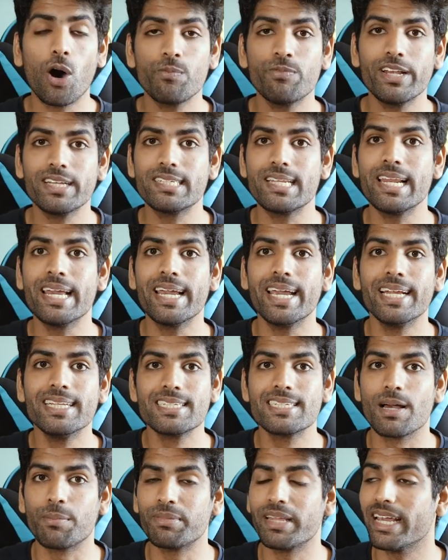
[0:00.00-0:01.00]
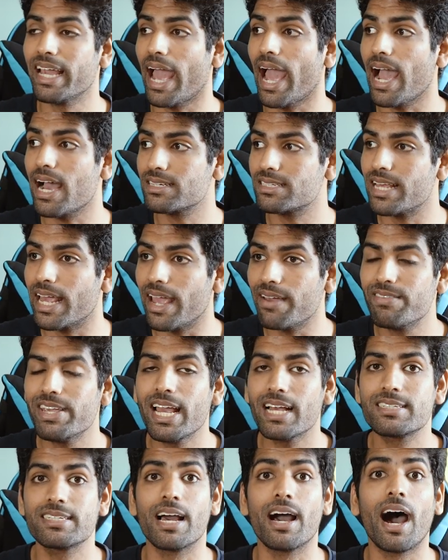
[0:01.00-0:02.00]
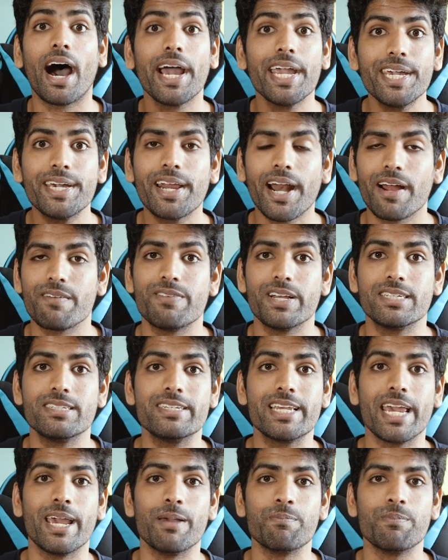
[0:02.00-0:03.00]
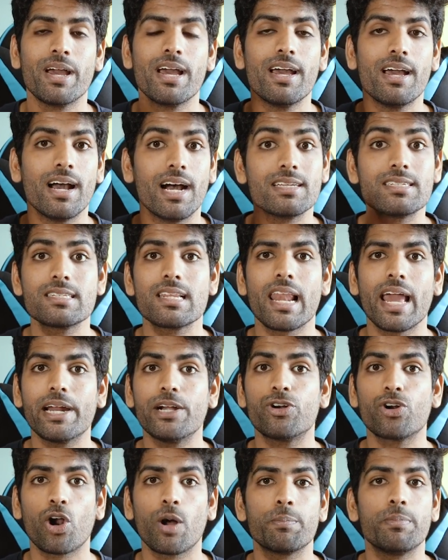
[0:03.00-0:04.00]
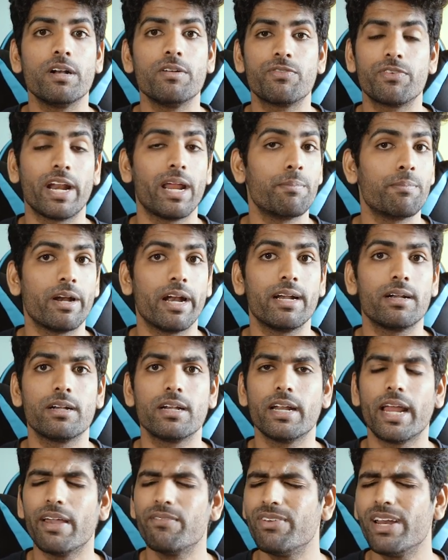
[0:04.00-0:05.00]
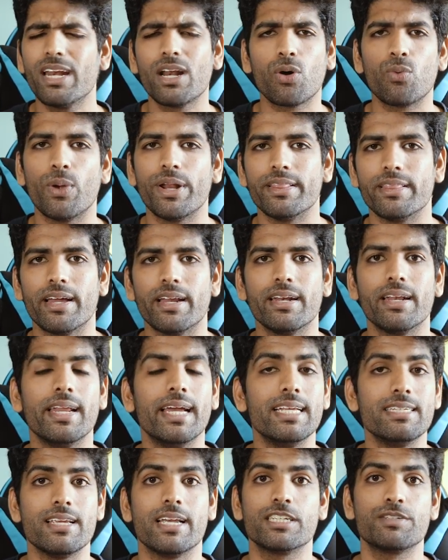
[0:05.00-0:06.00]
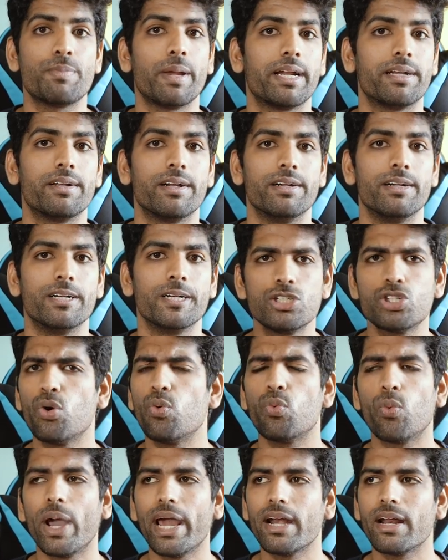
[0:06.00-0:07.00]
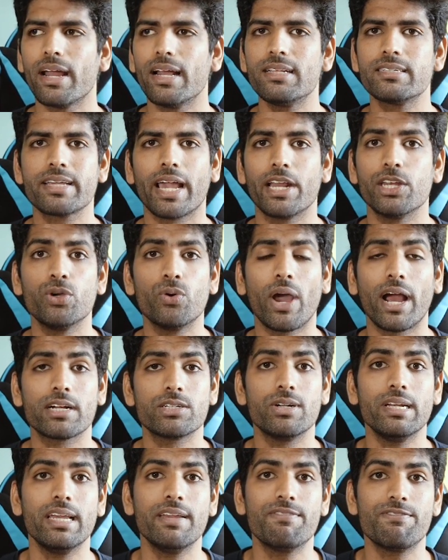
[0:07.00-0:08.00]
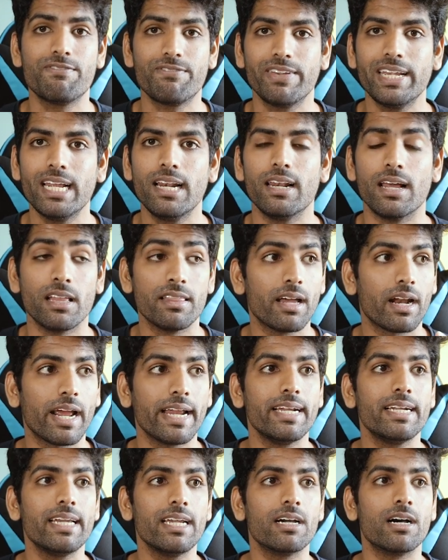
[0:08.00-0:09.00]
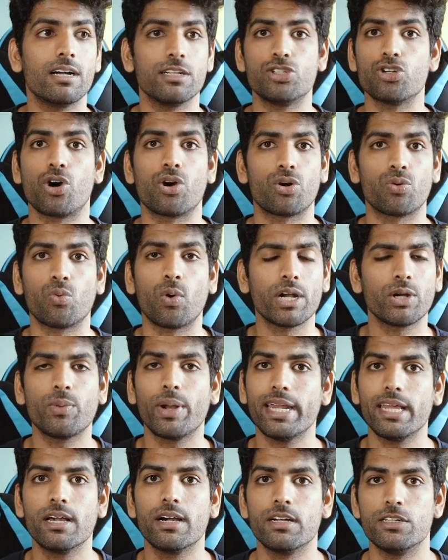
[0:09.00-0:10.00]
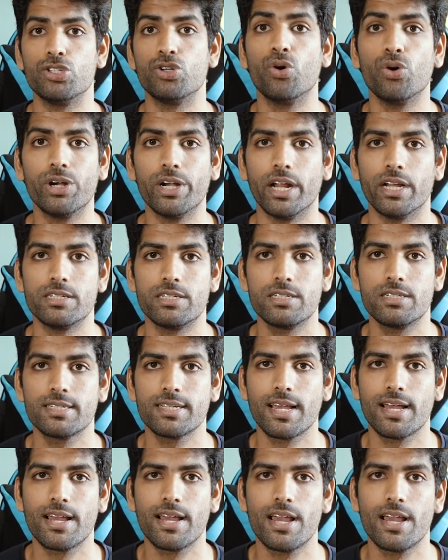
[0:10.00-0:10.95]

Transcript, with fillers: obviously in something as heavy as a high graphics game, a slight drop in frame rate every now and then is expected. So where else can you actually feel the 90Hz or 120Hz goodness?